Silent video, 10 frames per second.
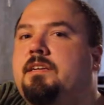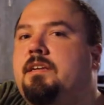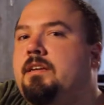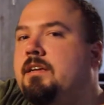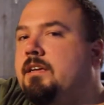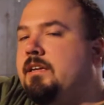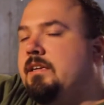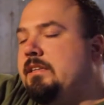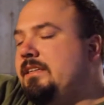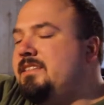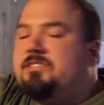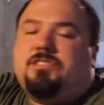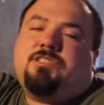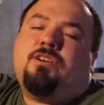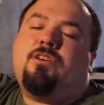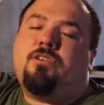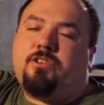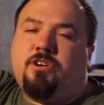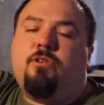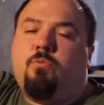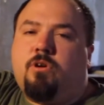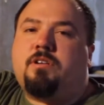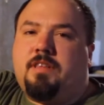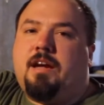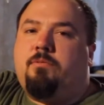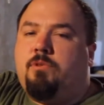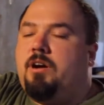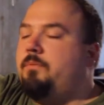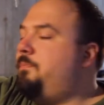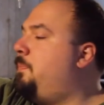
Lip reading: and things just aren't going to work that well.